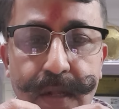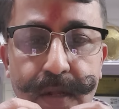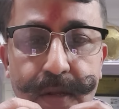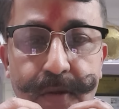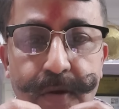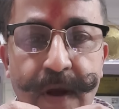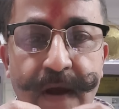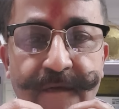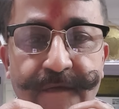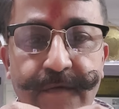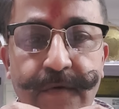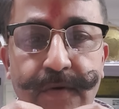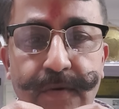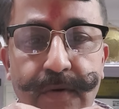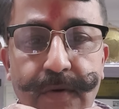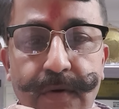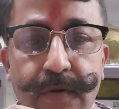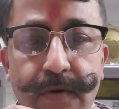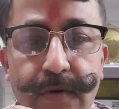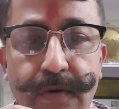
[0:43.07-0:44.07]
you have
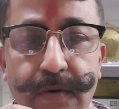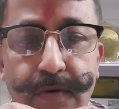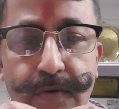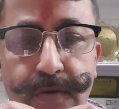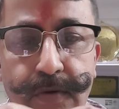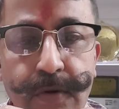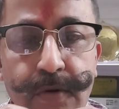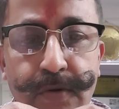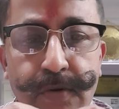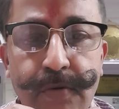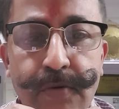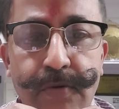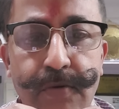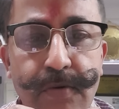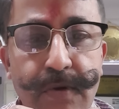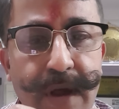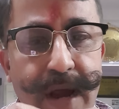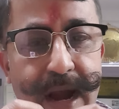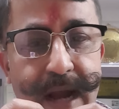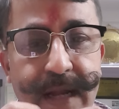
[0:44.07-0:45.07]
to do
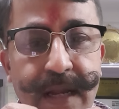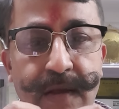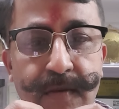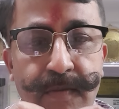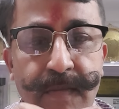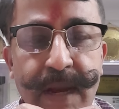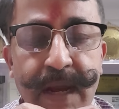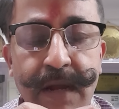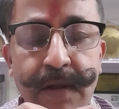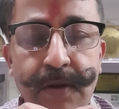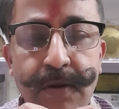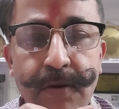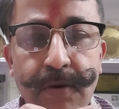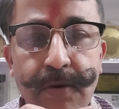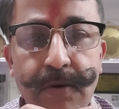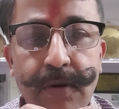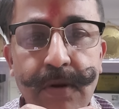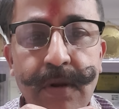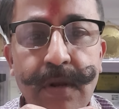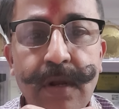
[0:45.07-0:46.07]
at your main
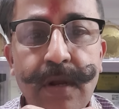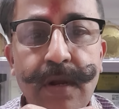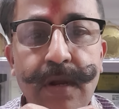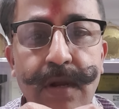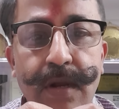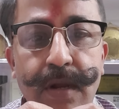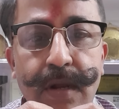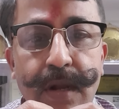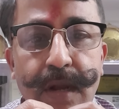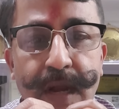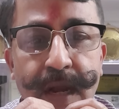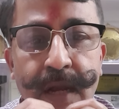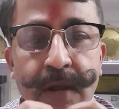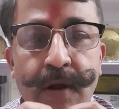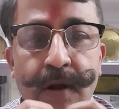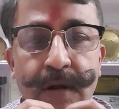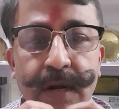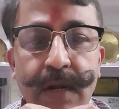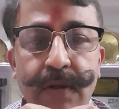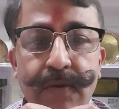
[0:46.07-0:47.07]
door in
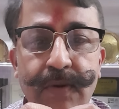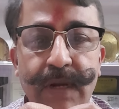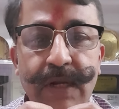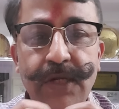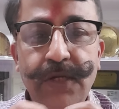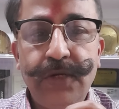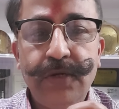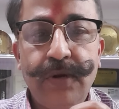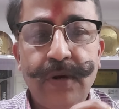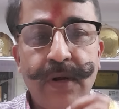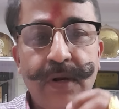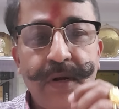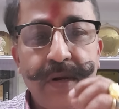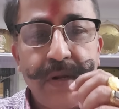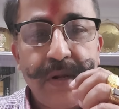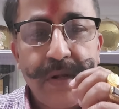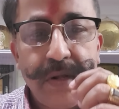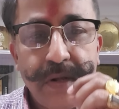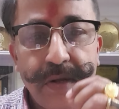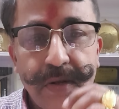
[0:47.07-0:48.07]
order to ensure
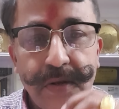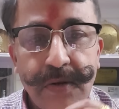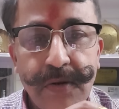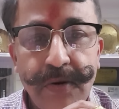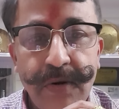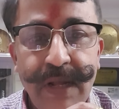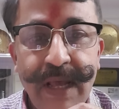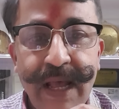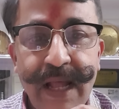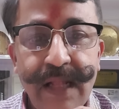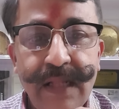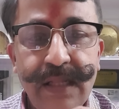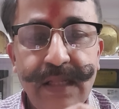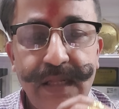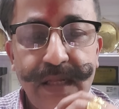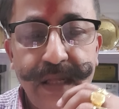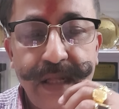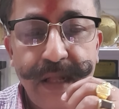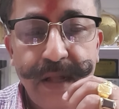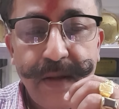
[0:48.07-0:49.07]
good health,
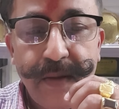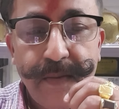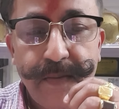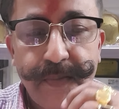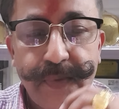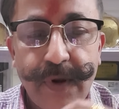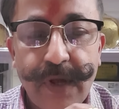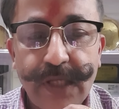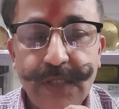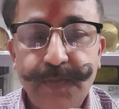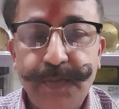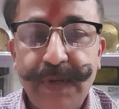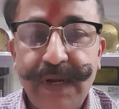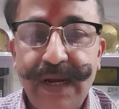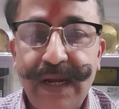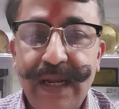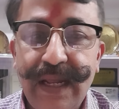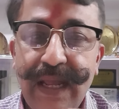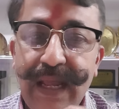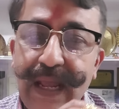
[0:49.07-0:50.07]

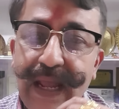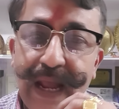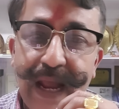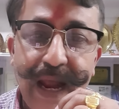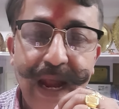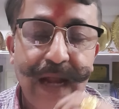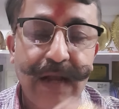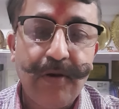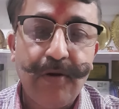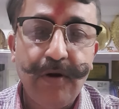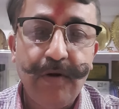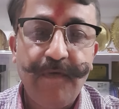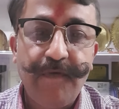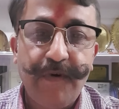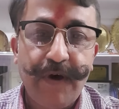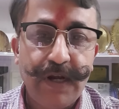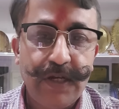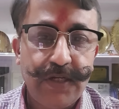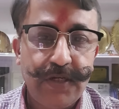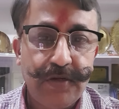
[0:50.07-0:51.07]
prosperity and good
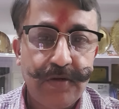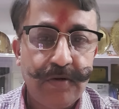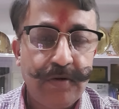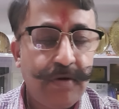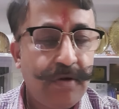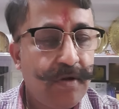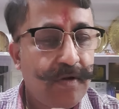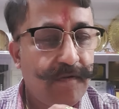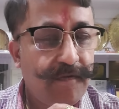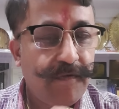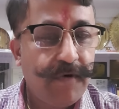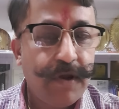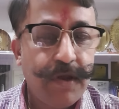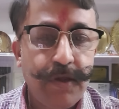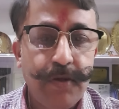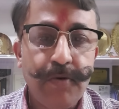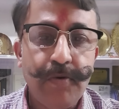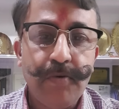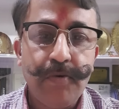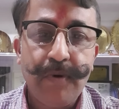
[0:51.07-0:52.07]
fortune for
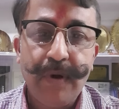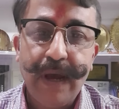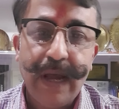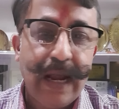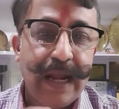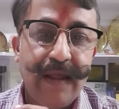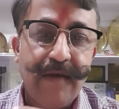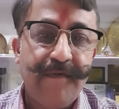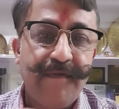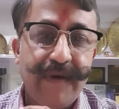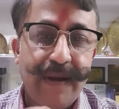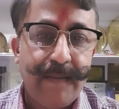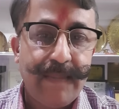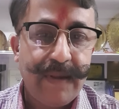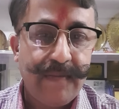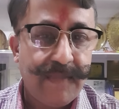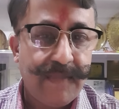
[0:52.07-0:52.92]
you and your family